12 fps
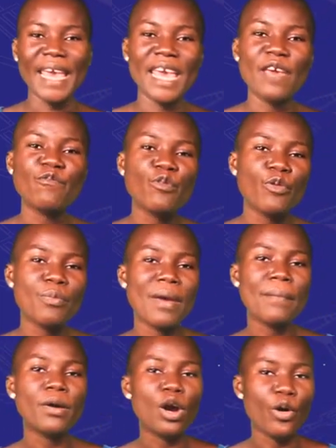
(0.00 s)
If you
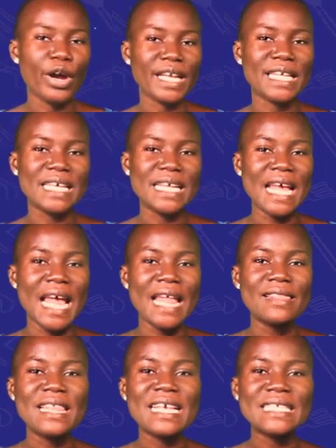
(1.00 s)
remember correctly,
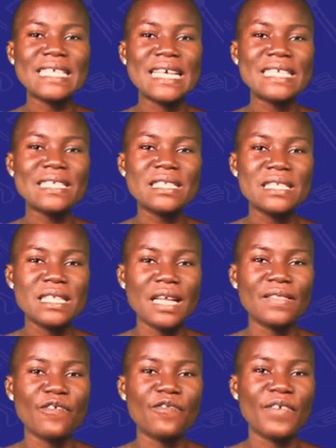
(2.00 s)
this is not
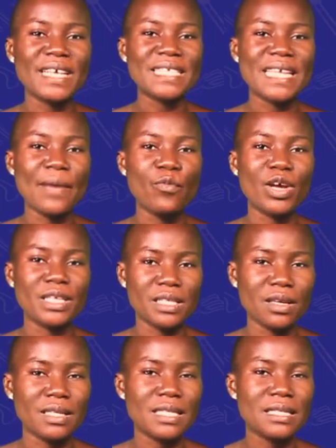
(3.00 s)
the first time we are
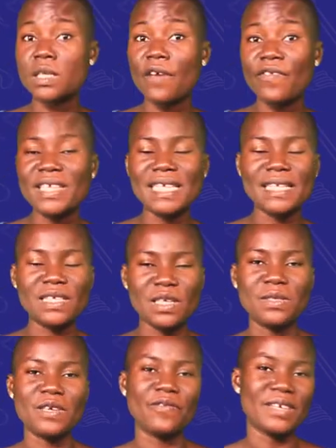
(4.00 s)
discussing surface and
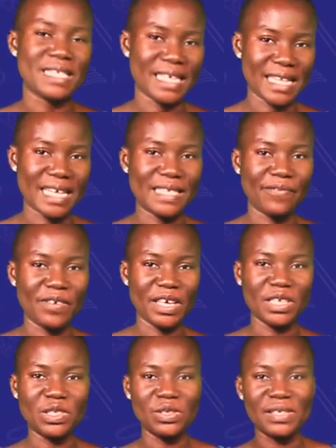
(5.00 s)
subsurface
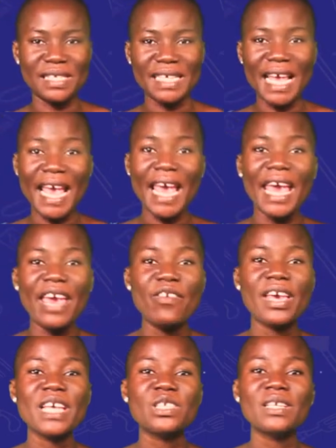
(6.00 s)
classifications.
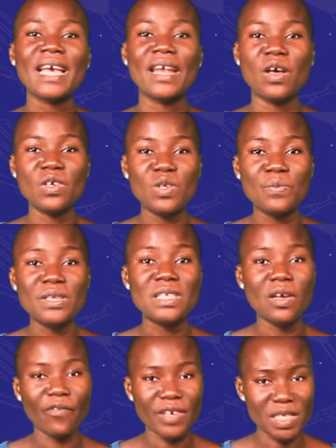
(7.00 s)
Irrigation can also be
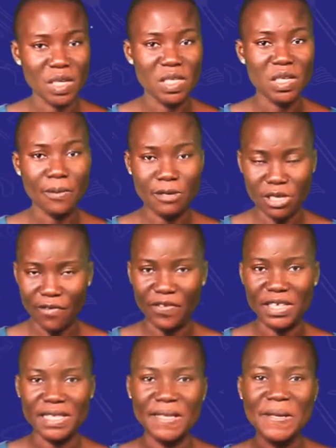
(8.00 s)
surface or
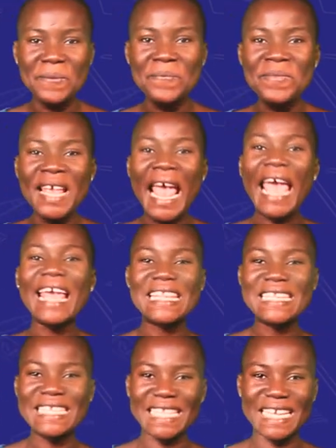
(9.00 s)
subsurface. In
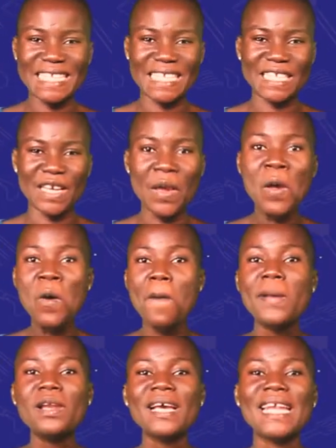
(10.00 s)
this lesson, we'll
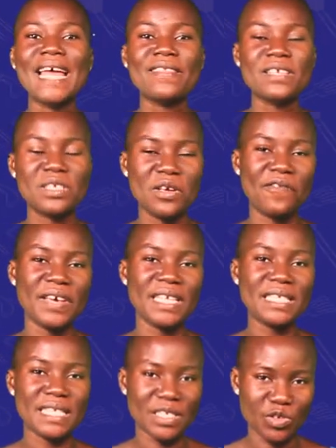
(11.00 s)
be looking at the
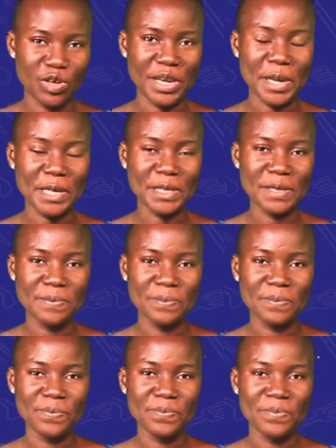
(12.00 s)
surface drainage.
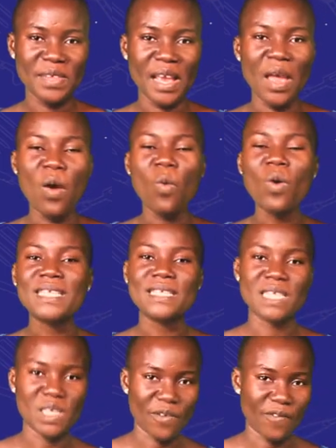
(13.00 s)
What
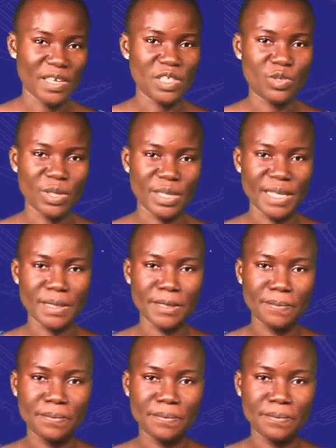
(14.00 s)
is surface drainage?